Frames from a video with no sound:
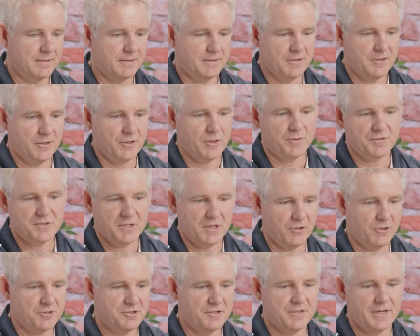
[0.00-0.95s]
You obviously
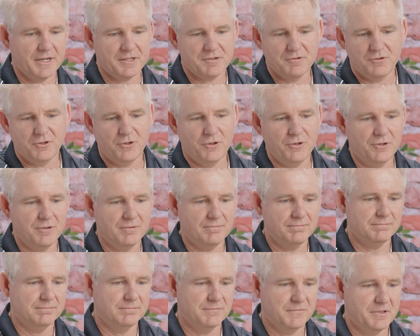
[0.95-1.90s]
lodge your tax
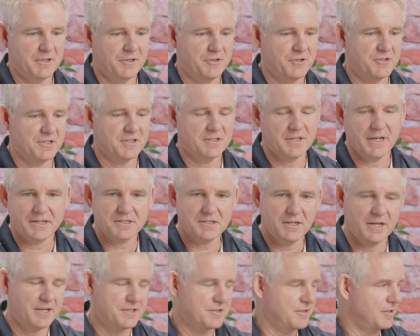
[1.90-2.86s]
return. Using a tax
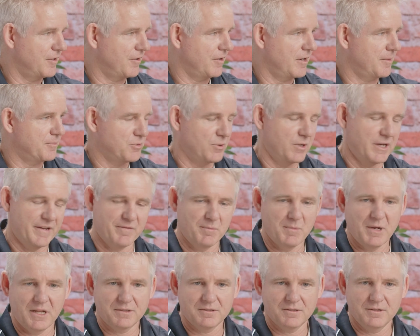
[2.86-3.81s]
agent, you've got up to
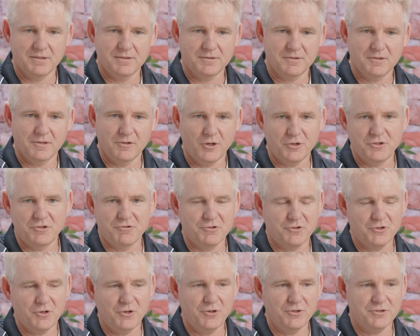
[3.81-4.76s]
11 months to lodge your
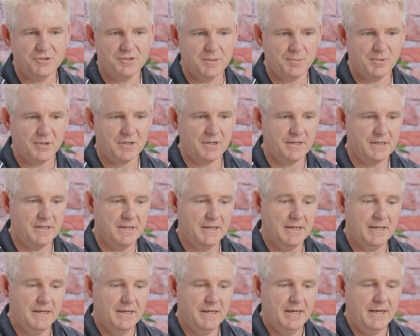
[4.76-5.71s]
returns. Typically,
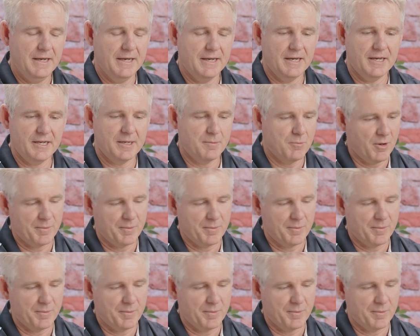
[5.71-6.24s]
you